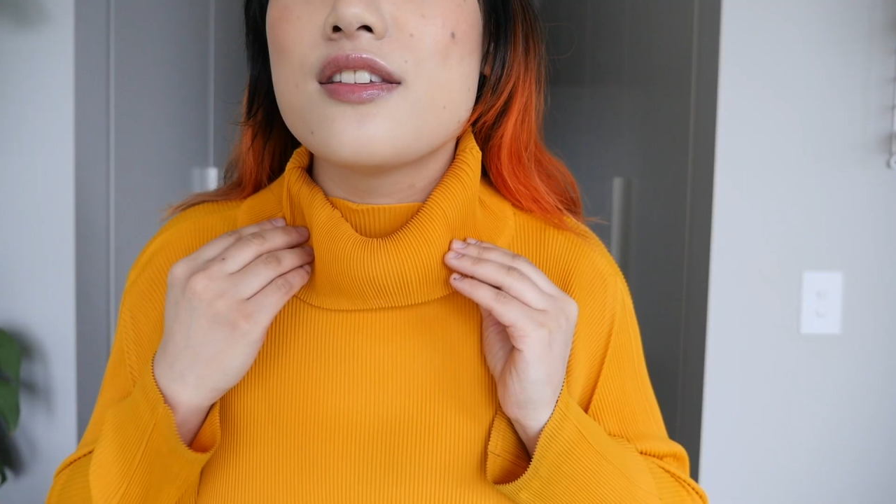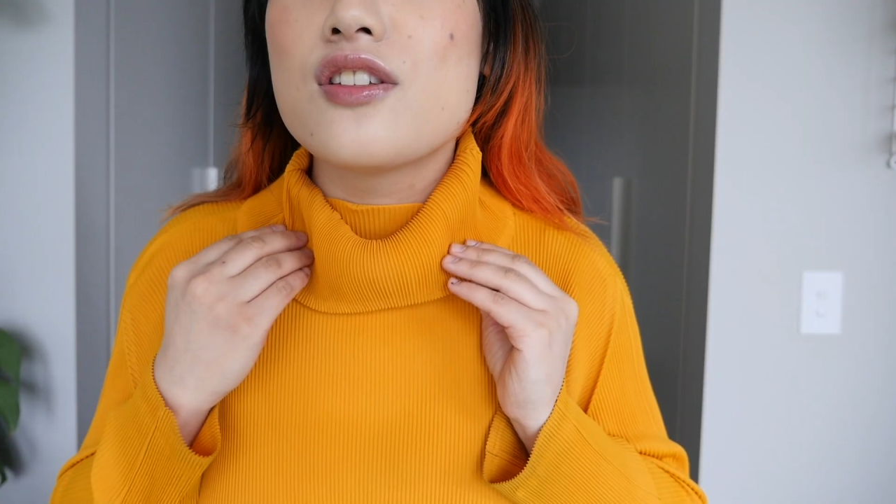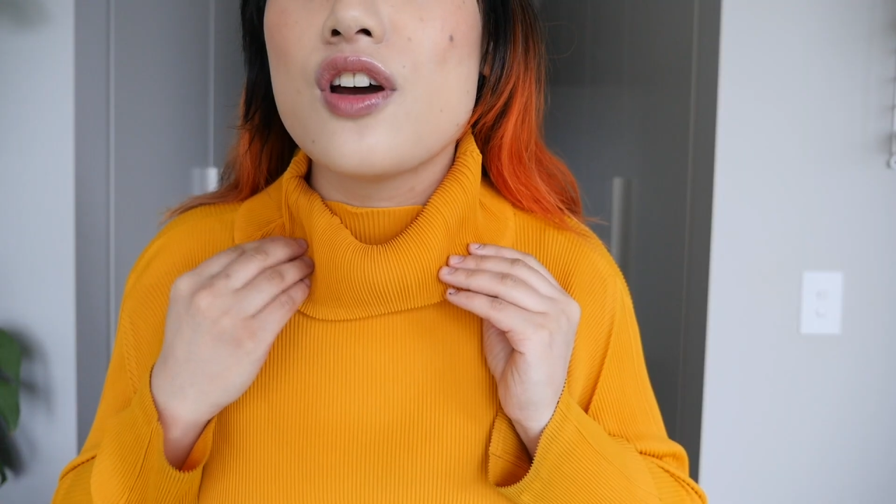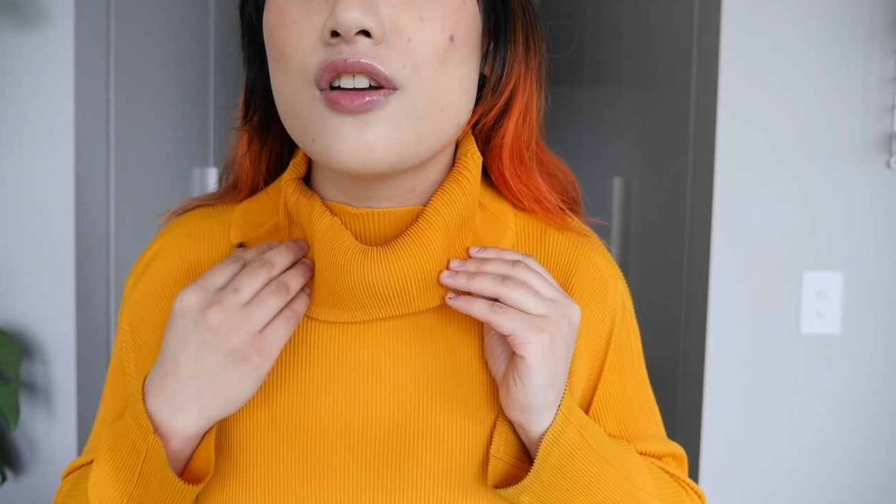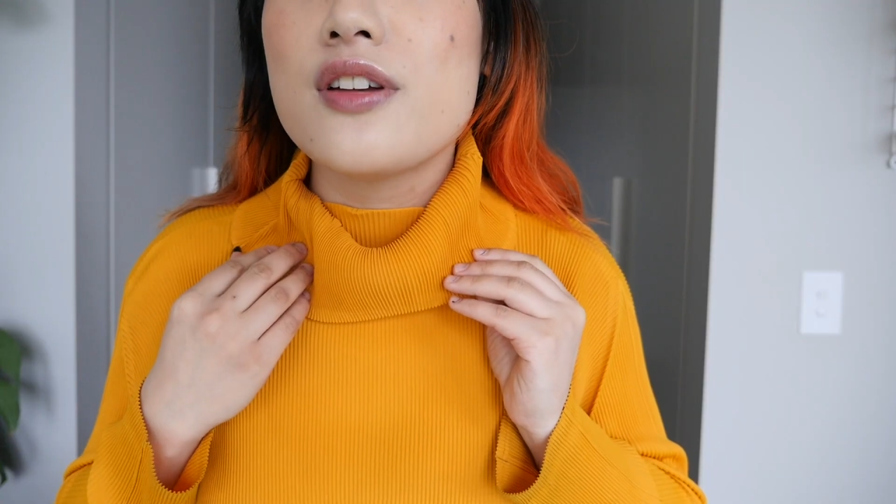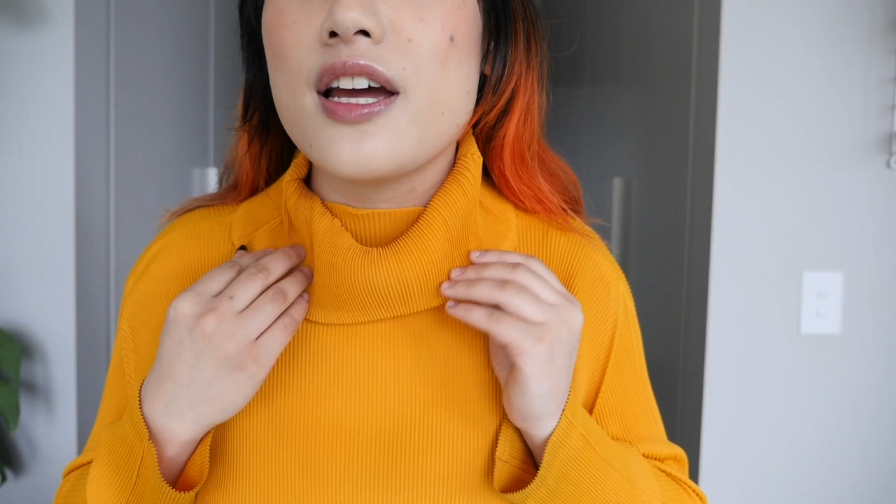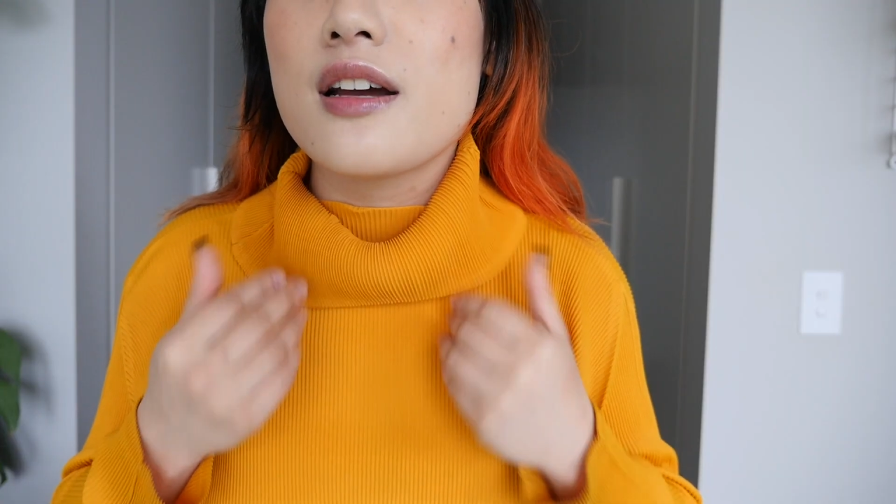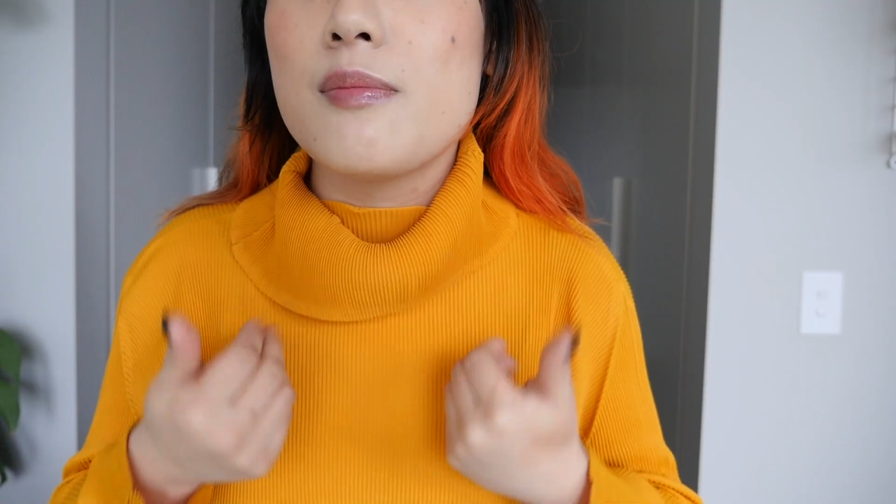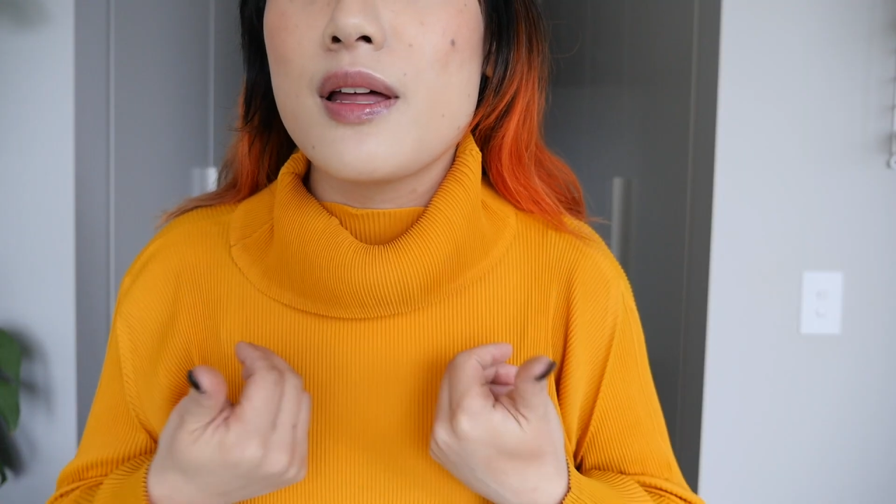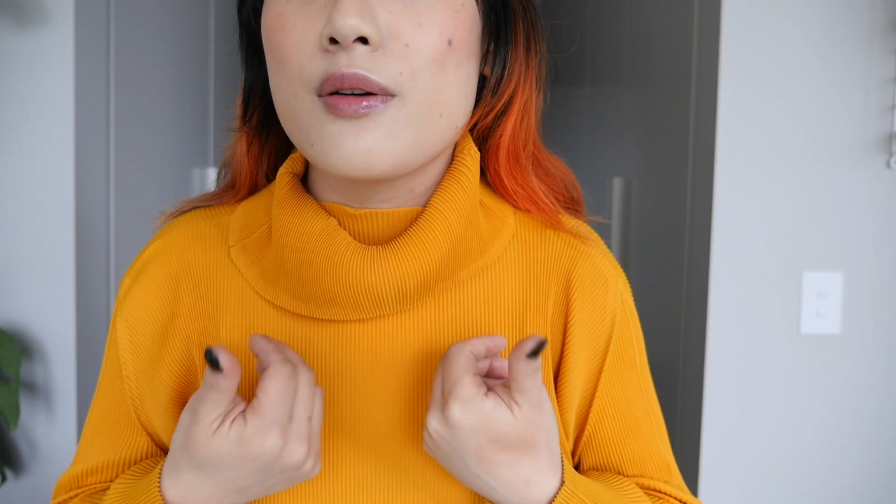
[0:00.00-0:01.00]
It's a
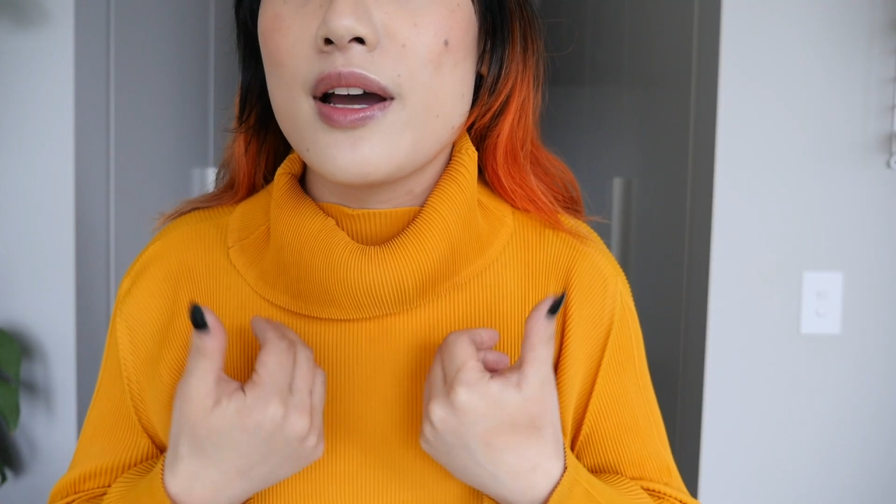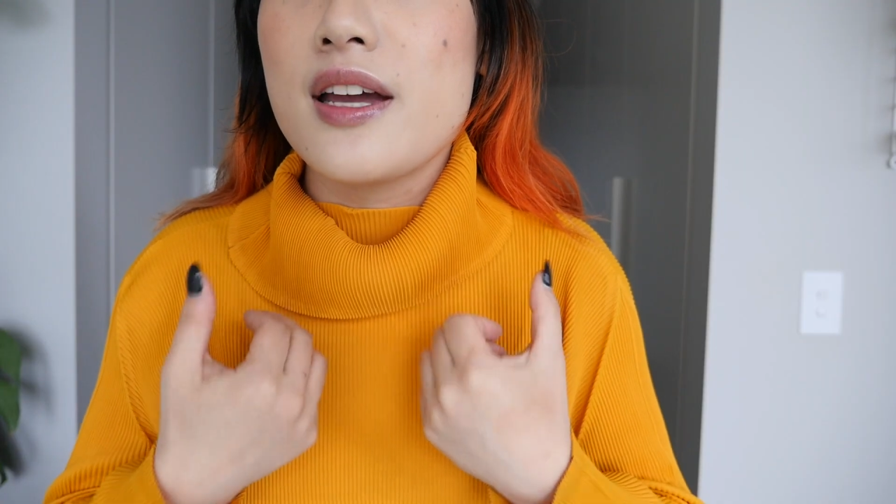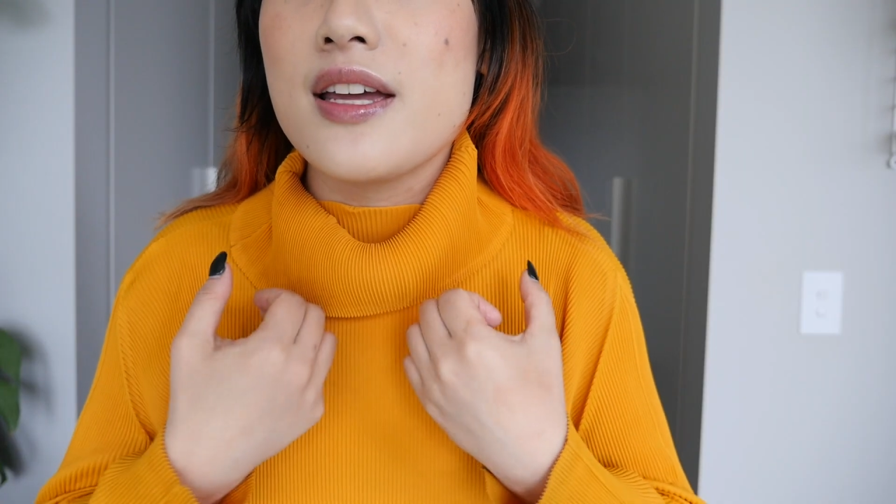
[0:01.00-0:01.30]
turtleneck, by the way.